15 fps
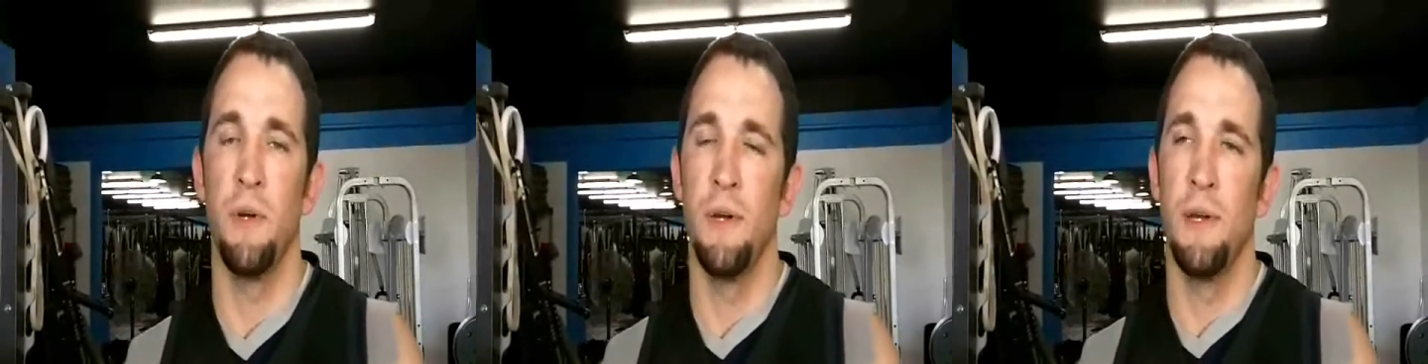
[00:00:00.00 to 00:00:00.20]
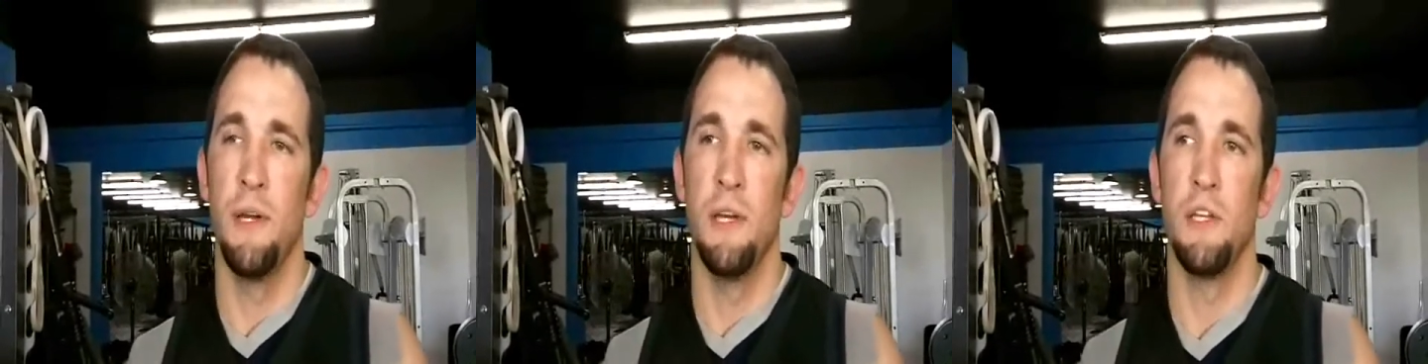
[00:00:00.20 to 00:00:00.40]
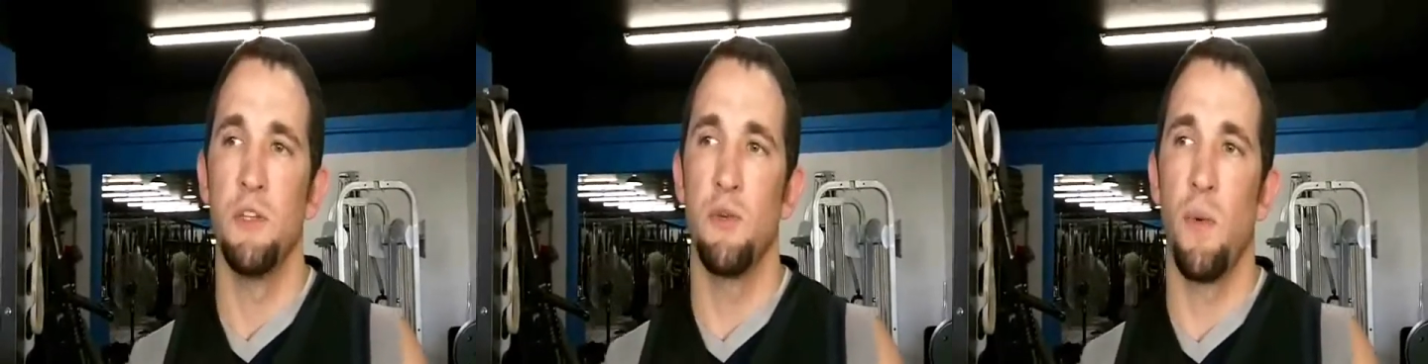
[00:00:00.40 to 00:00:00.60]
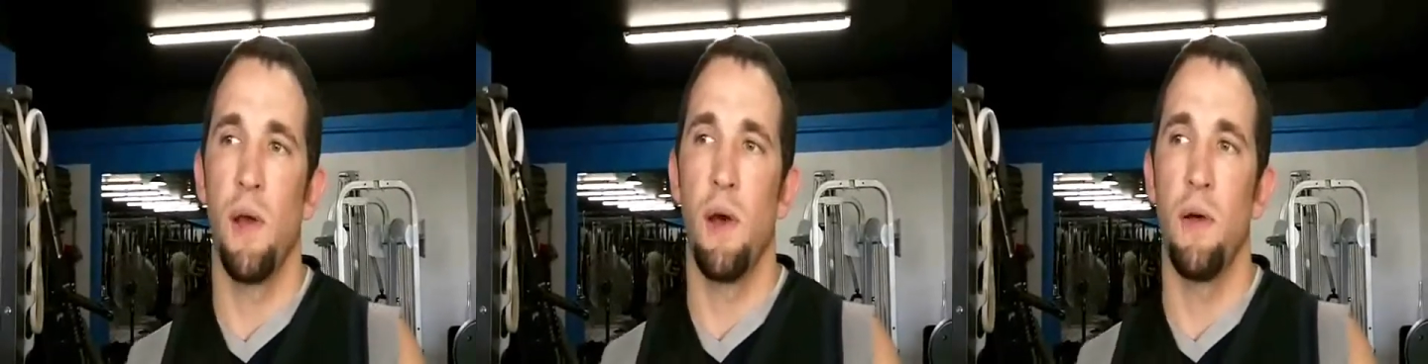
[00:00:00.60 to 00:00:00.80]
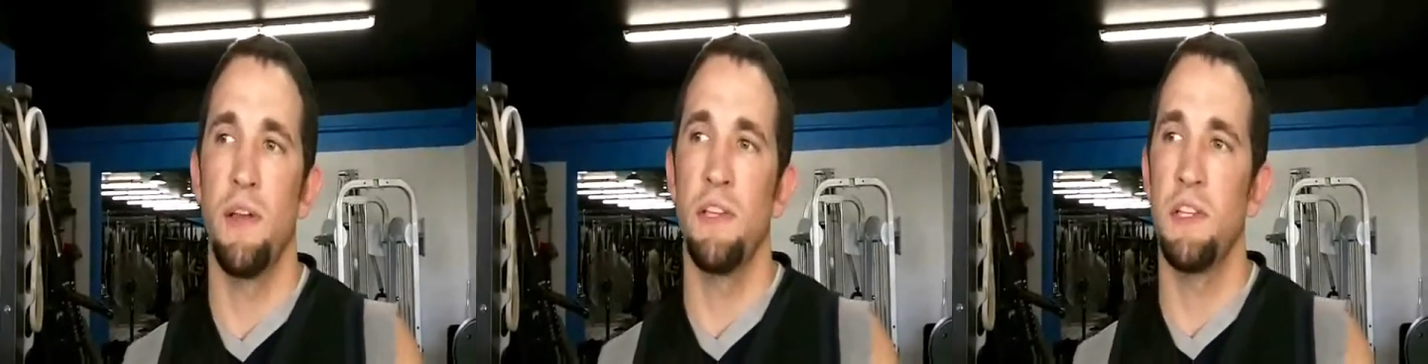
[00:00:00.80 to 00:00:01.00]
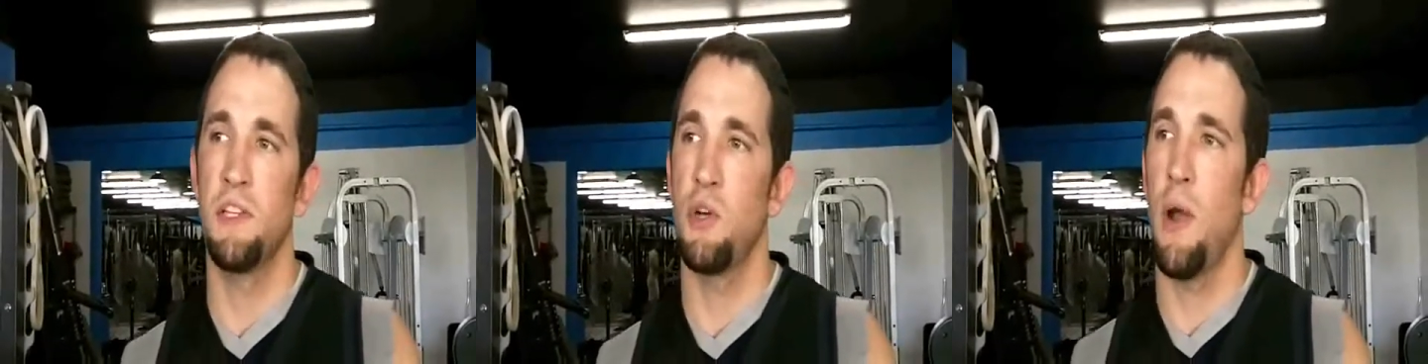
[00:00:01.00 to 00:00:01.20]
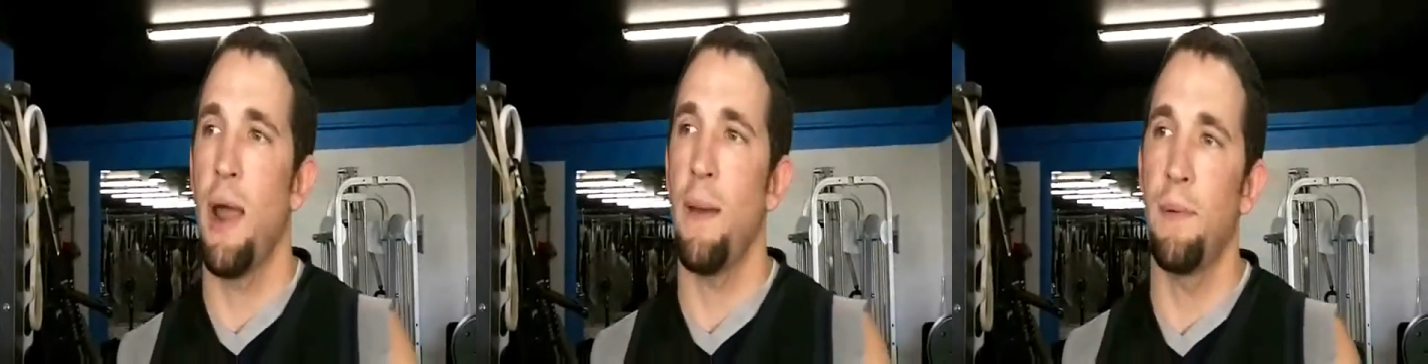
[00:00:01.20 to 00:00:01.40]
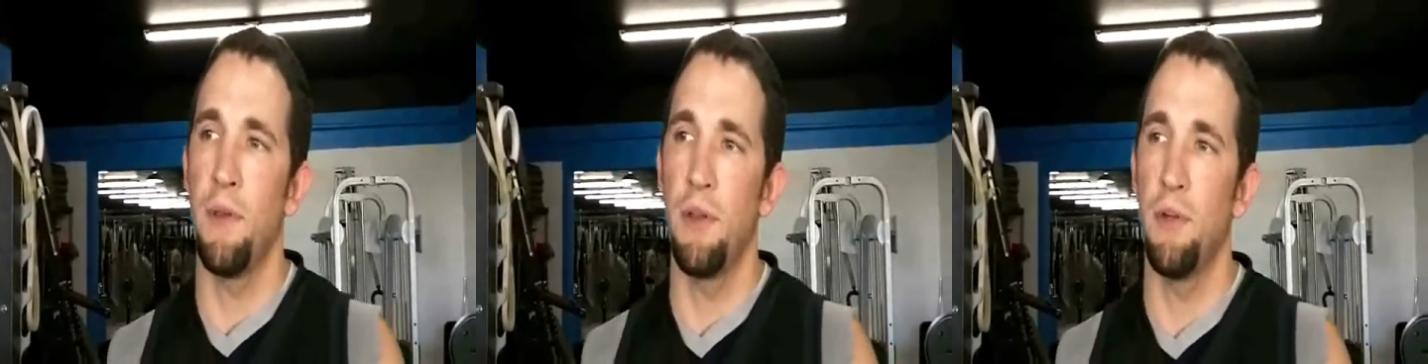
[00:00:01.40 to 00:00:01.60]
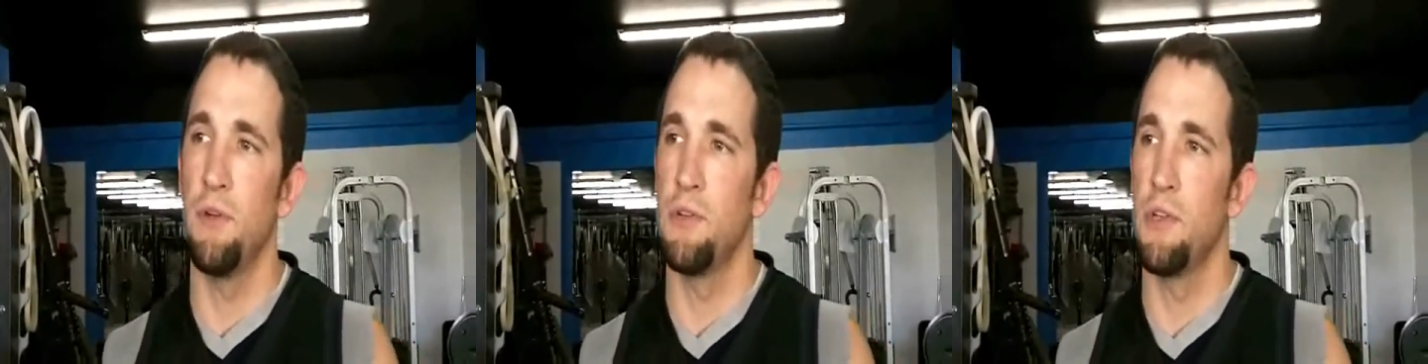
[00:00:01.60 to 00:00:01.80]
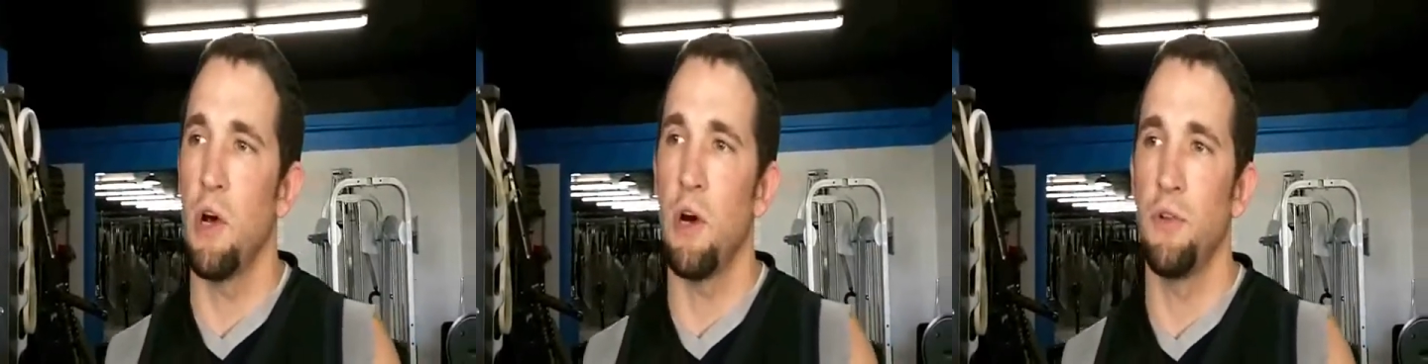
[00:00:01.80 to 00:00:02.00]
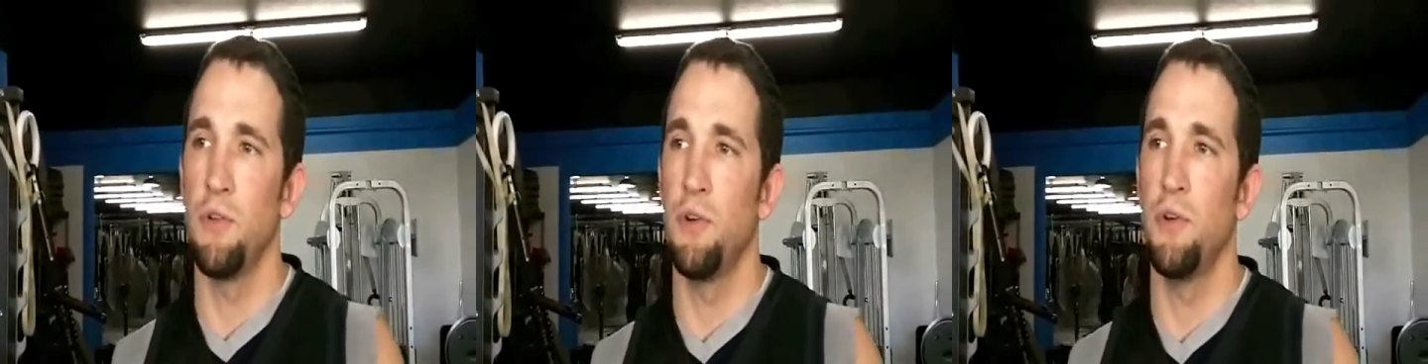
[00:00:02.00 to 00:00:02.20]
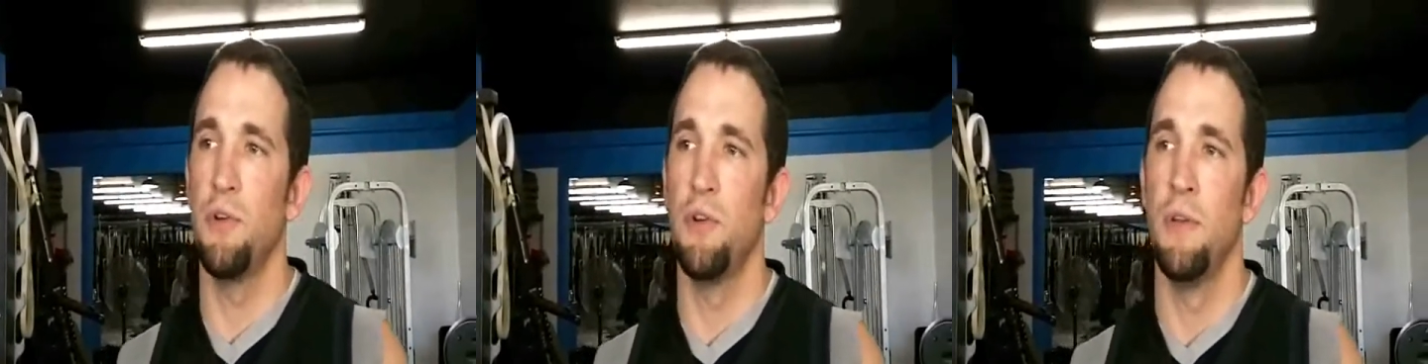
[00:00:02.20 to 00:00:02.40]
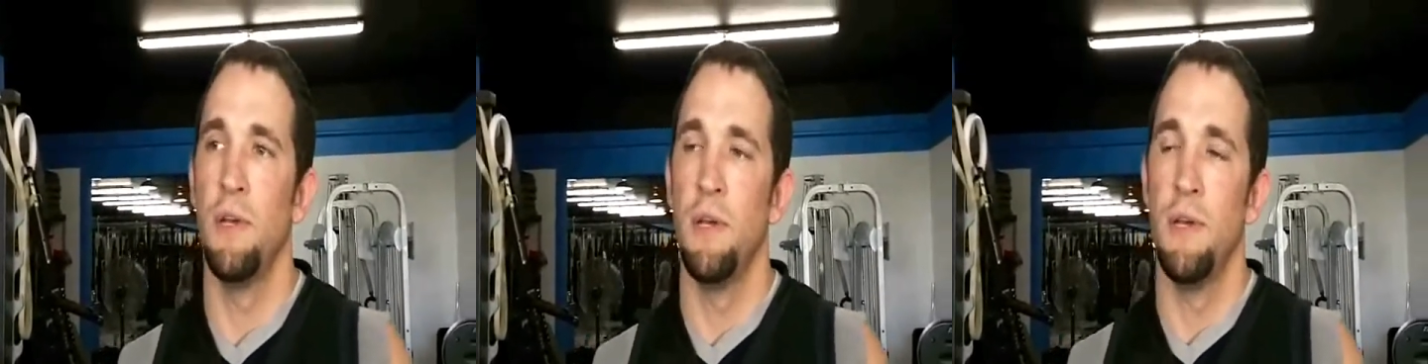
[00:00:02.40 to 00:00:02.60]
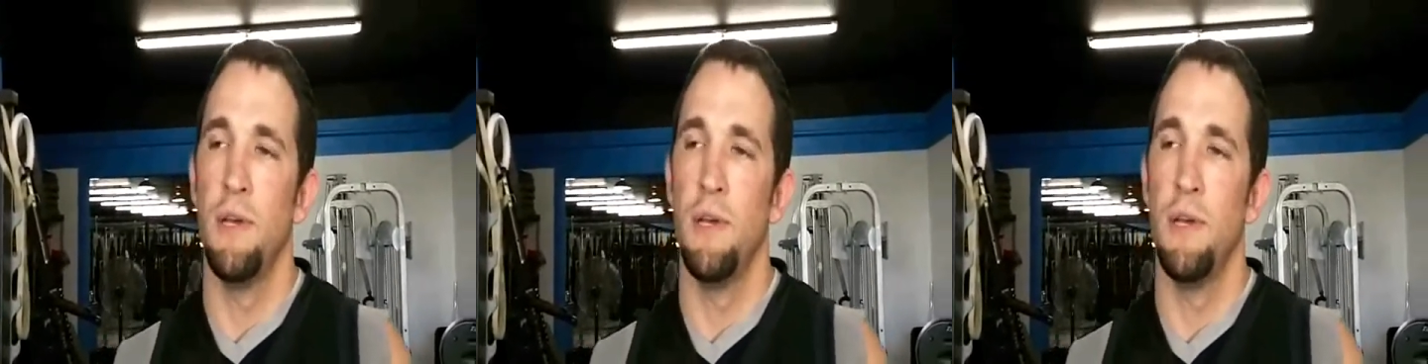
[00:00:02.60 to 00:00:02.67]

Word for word: as well. He's a scrappy dude, tall dude.